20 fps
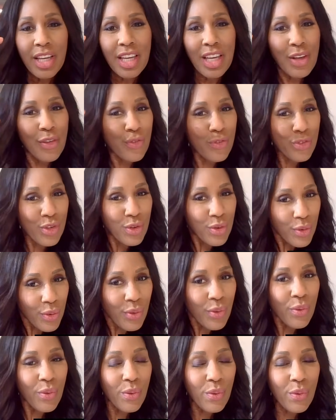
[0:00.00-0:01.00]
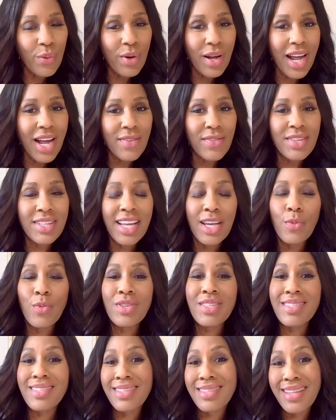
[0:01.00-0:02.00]
if you have an
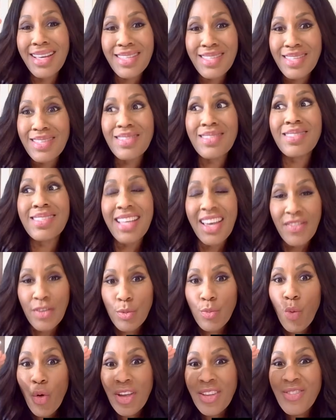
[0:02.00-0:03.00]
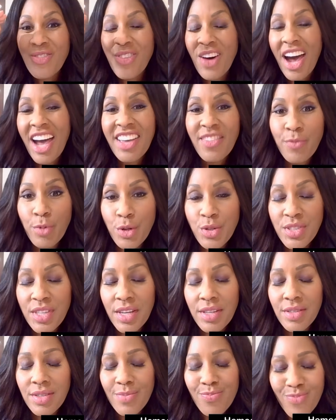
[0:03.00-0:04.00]
A1C less than 7.5%,
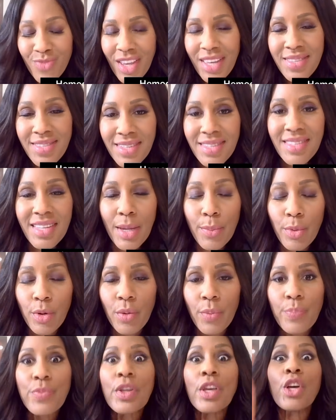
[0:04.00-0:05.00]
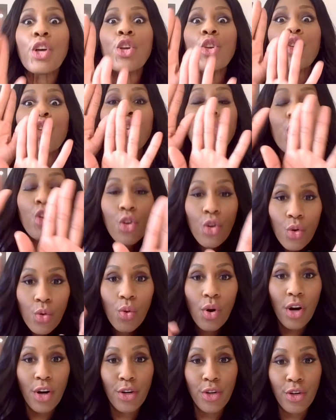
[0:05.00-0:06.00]
as an example,
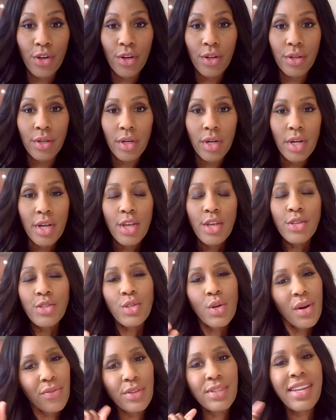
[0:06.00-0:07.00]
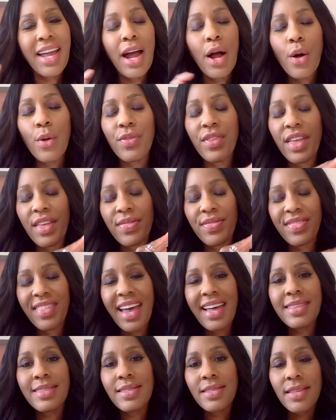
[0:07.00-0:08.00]
you are good. So every now and then
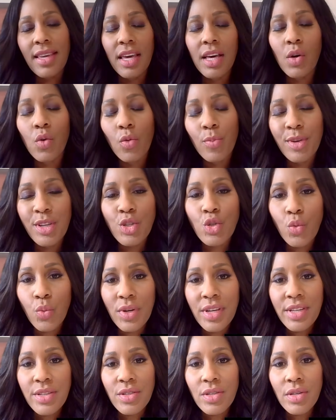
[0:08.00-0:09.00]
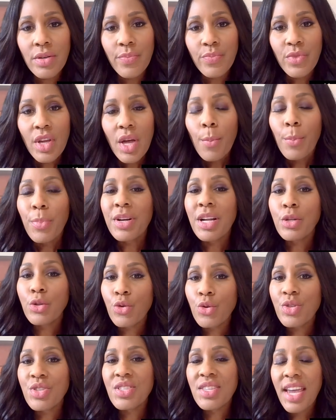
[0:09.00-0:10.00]
that scale will be tweaked. But
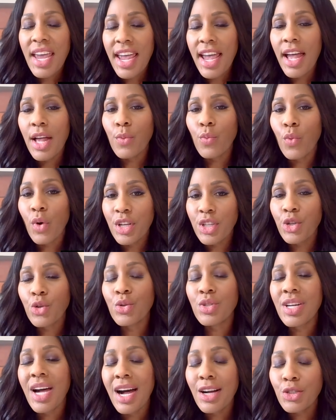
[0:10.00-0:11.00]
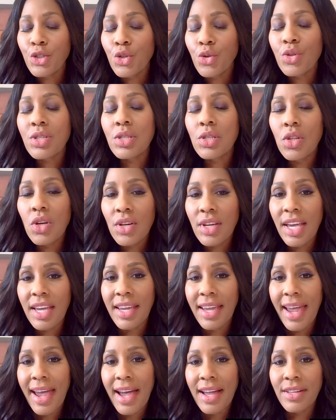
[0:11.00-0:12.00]
understand what your doctor is
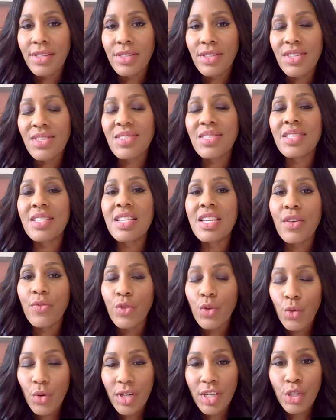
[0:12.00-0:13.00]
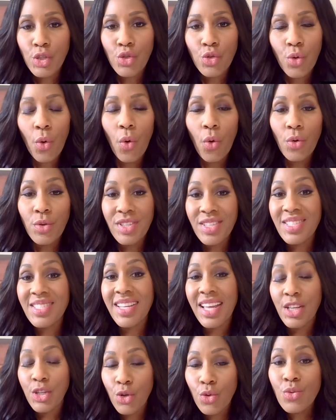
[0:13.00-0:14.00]
looking at to see if you are controlled
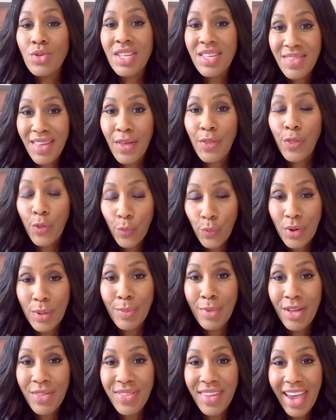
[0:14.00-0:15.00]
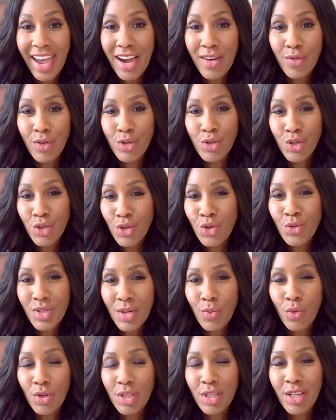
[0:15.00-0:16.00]
is that usually that three month average, and
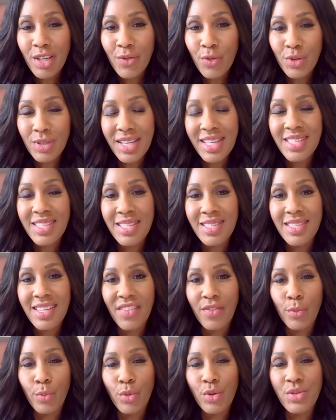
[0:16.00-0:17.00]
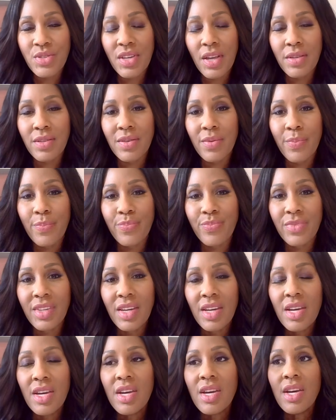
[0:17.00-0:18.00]
usually we're looking for less than 7%.
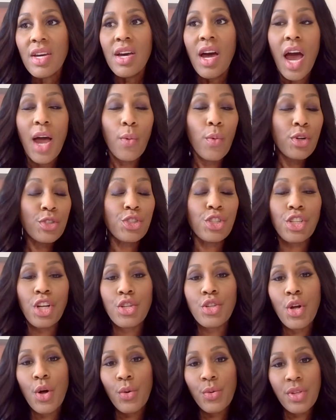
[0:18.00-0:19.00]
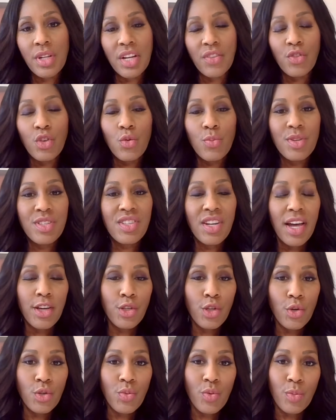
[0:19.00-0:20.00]
I want you to know that if you've been
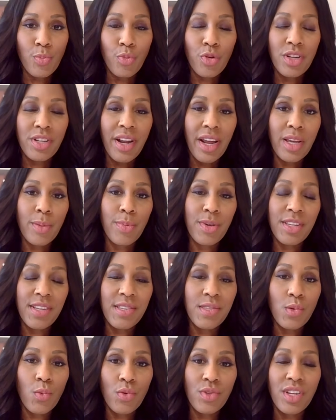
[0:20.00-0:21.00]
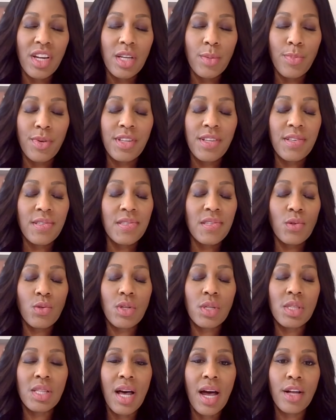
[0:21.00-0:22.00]
diagnosed with prediabetes or diabetes,
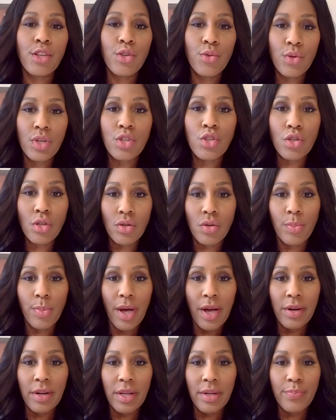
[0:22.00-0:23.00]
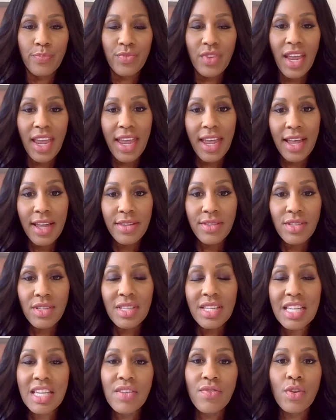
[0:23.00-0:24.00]
there's a lot you can do about it. And
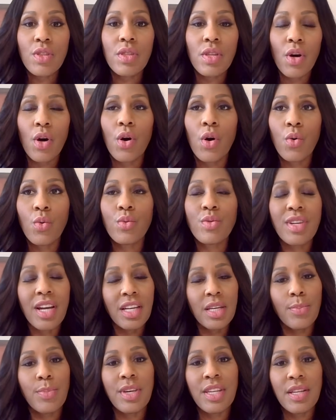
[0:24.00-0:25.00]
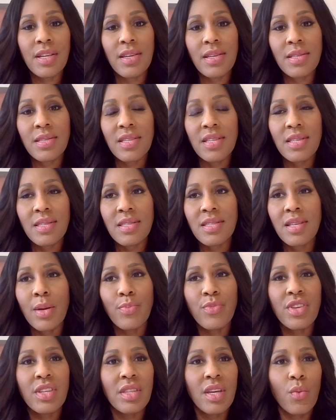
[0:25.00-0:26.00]
even though diabetes is
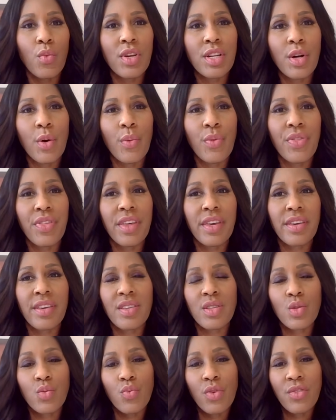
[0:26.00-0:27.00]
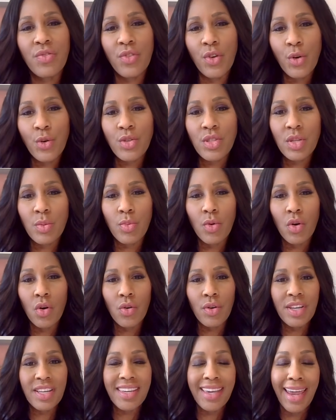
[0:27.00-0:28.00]
something that we don't think is
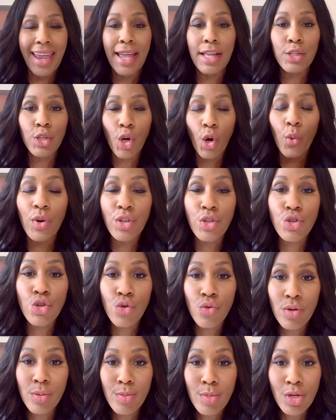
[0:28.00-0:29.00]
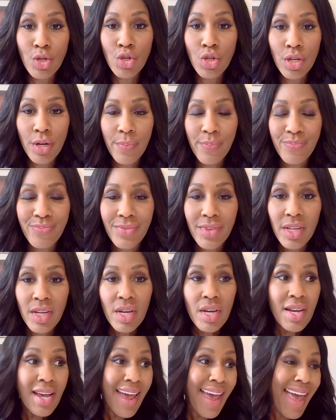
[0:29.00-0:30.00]
reversible, it can go into remission.
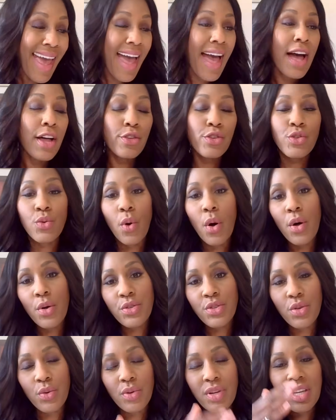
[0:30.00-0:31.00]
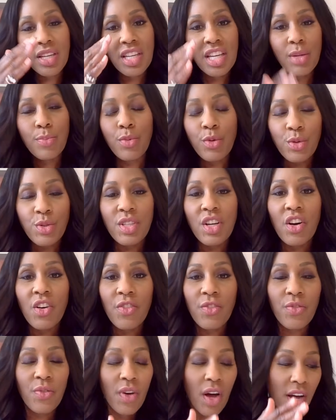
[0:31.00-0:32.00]
And you also can keep
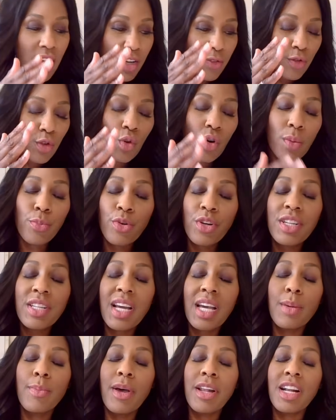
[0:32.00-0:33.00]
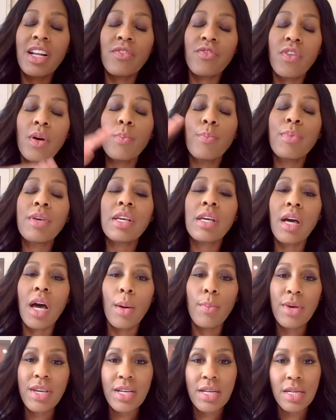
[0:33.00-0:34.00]
yourself, uh, if you are pre diabetic, from
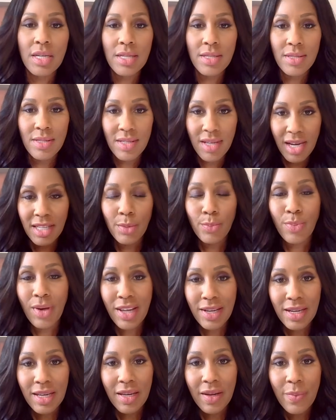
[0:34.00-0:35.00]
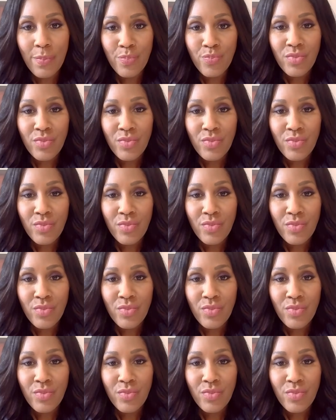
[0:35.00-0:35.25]
becoming diabetic.